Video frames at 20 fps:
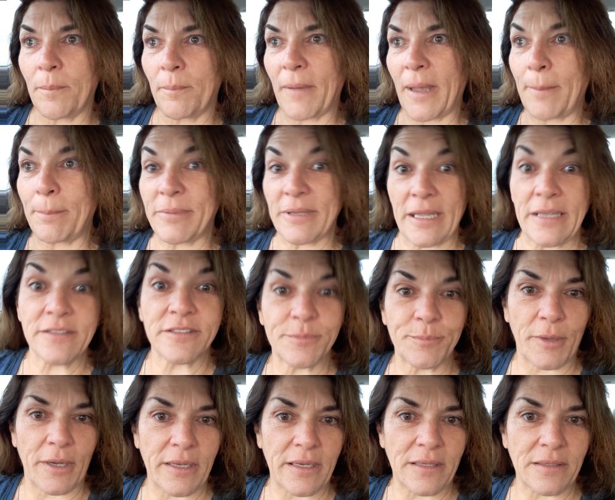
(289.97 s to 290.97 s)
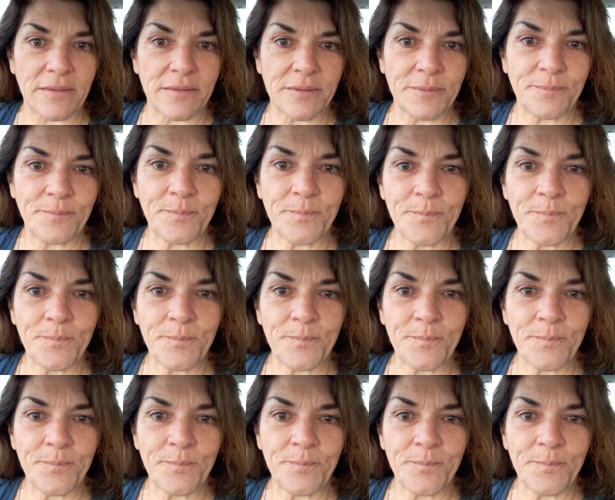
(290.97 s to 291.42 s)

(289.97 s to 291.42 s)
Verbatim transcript: my blind spot is.